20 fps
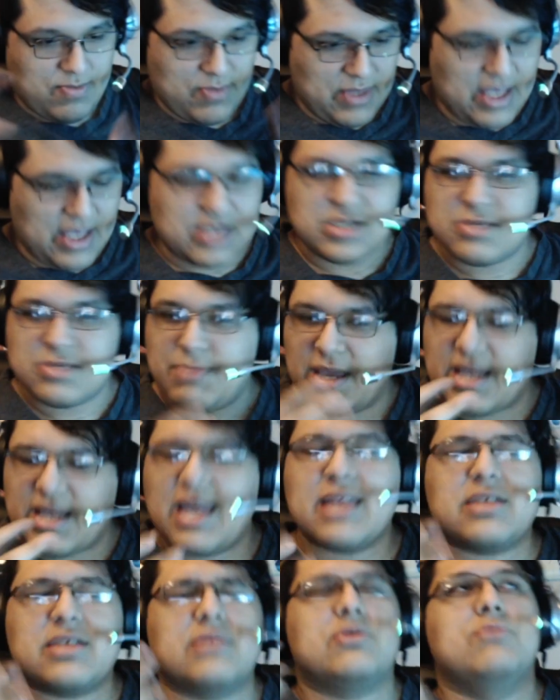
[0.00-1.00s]
just make
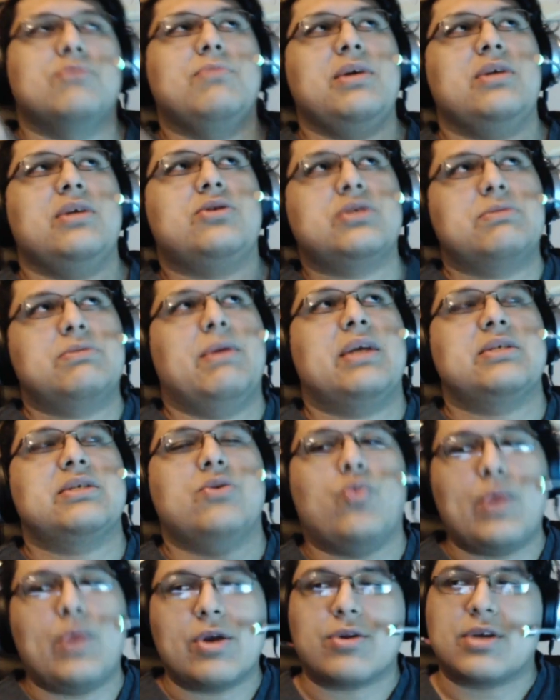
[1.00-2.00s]
it to me it just makes it
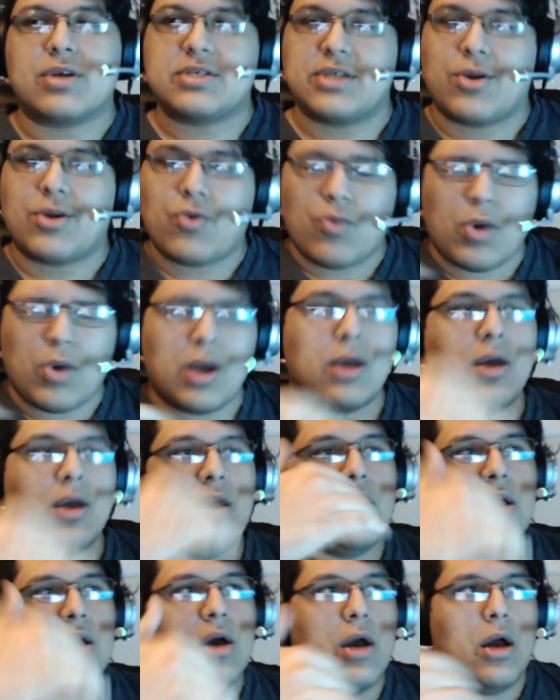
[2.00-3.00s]
weird because I don't want
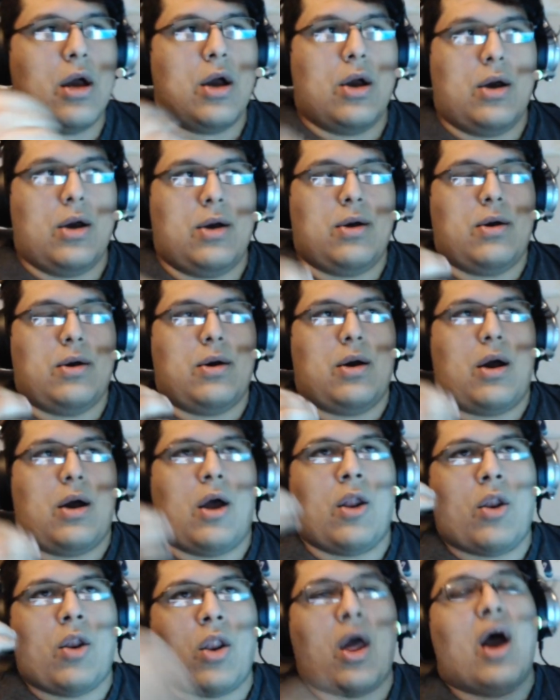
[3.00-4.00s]
a
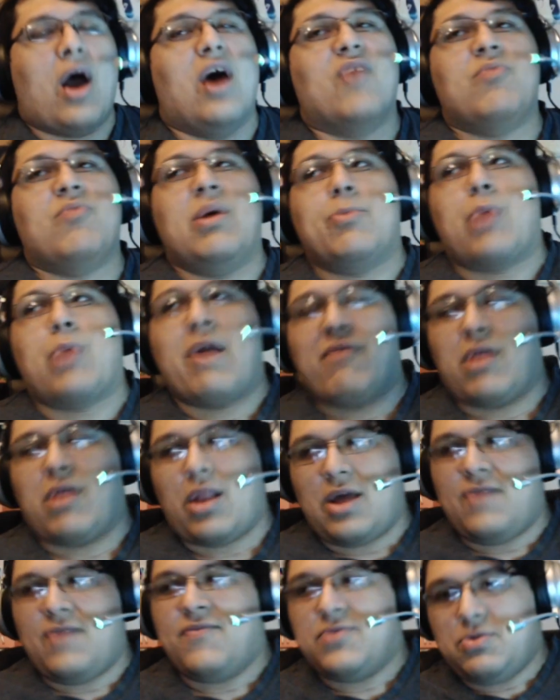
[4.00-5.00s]
lot of my private
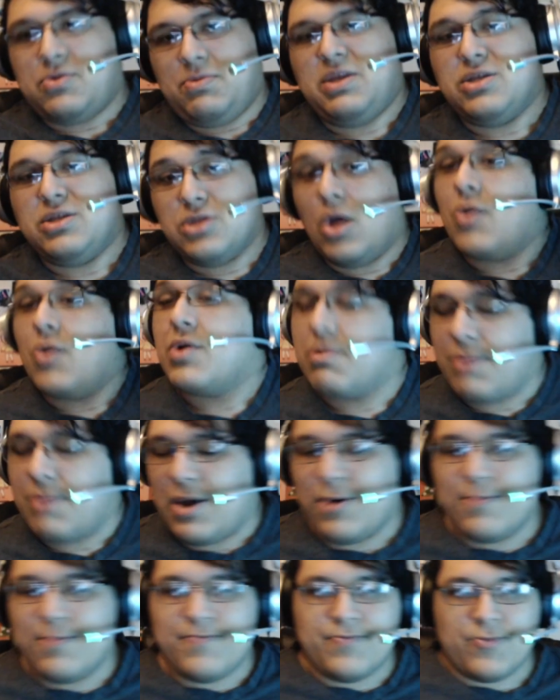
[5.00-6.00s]
life to be known about,
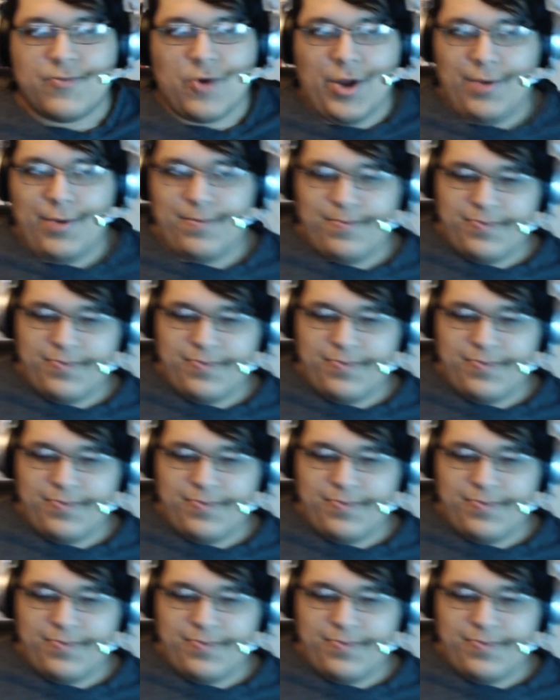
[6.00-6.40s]
right?